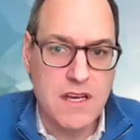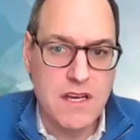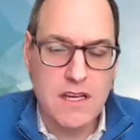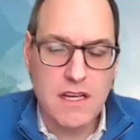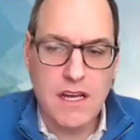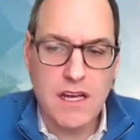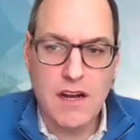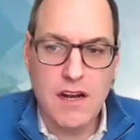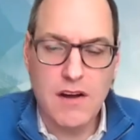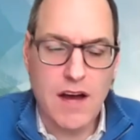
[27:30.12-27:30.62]

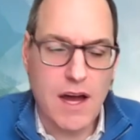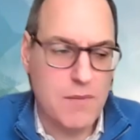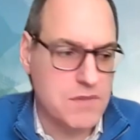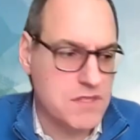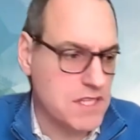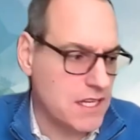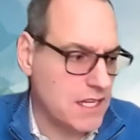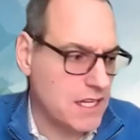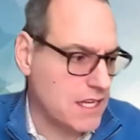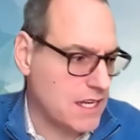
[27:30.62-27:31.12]
I'm
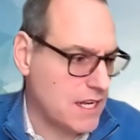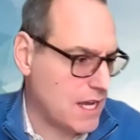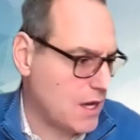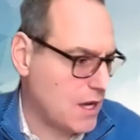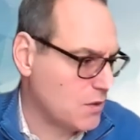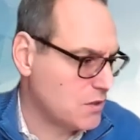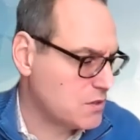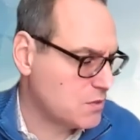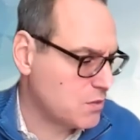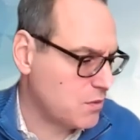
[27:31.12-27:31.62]
sitting in a
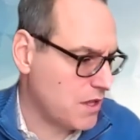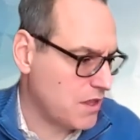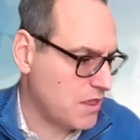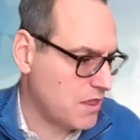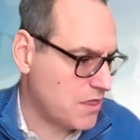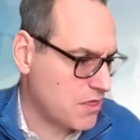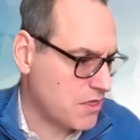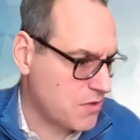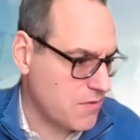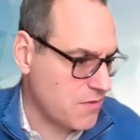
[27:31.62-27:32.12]
house with
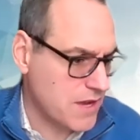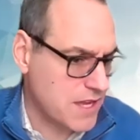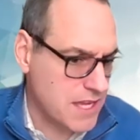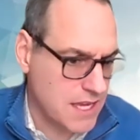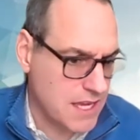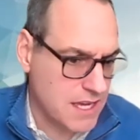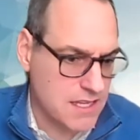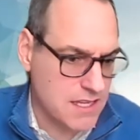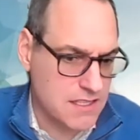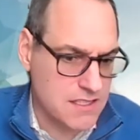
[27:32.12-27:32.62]
3
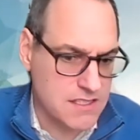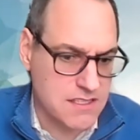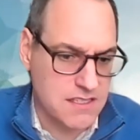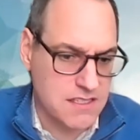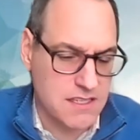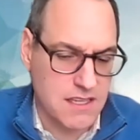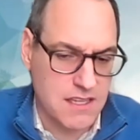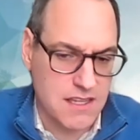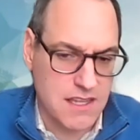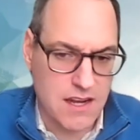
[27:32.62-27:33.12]

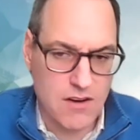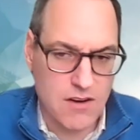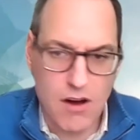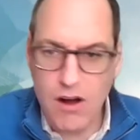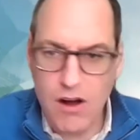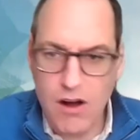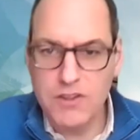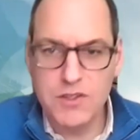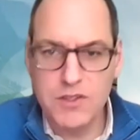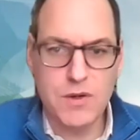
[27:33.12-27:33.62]
kids that are
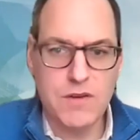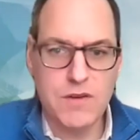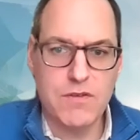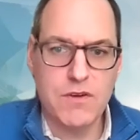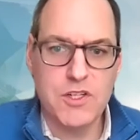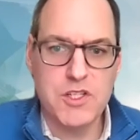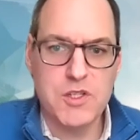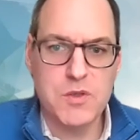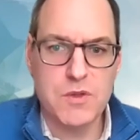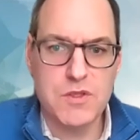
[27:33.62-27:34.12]
all doing
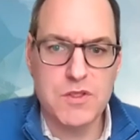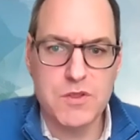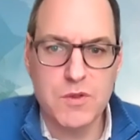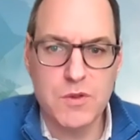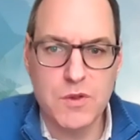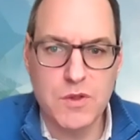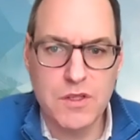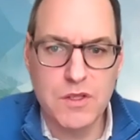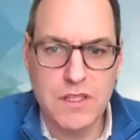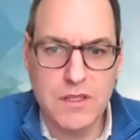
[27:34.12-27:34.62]
virtual
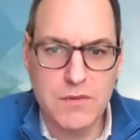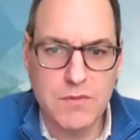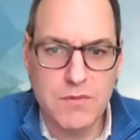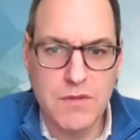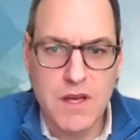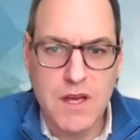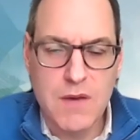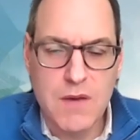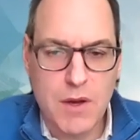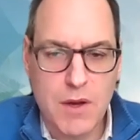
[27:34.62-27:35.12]
school, and
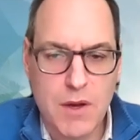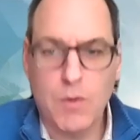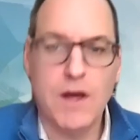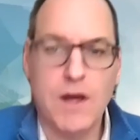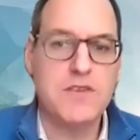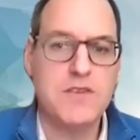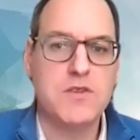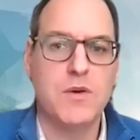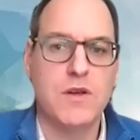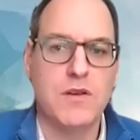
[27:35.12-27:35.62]
my
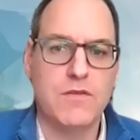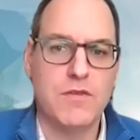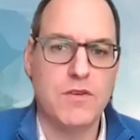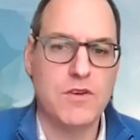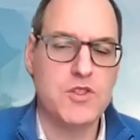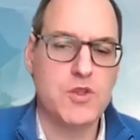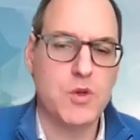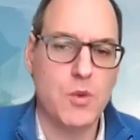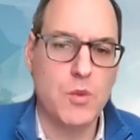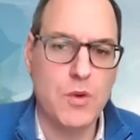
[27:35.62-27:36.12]
wife's doing
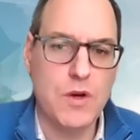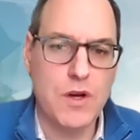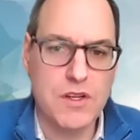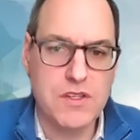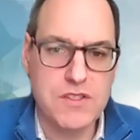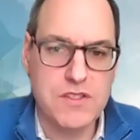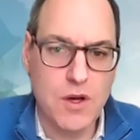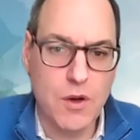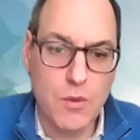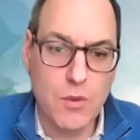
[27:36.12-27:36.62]
virtual work,
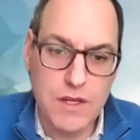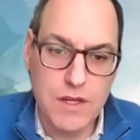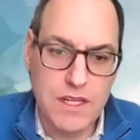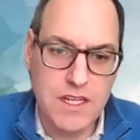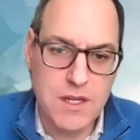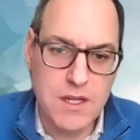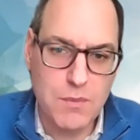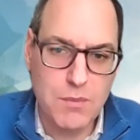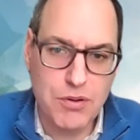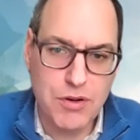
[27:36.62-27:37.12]
so we
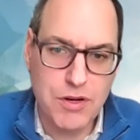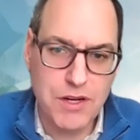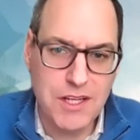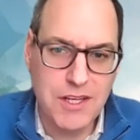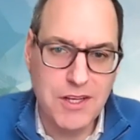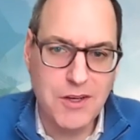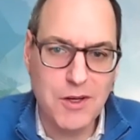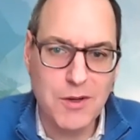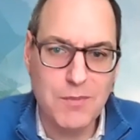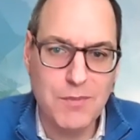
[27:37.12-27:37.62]
need a pretty
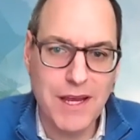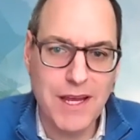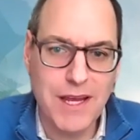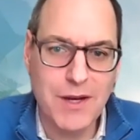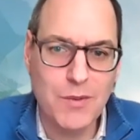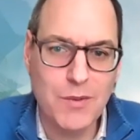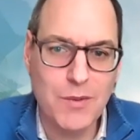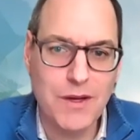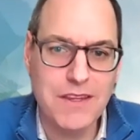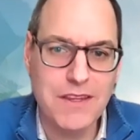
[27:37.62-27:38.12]
good
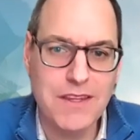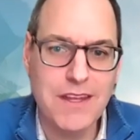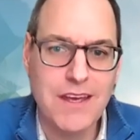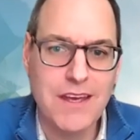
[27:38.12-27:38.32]
bandwidth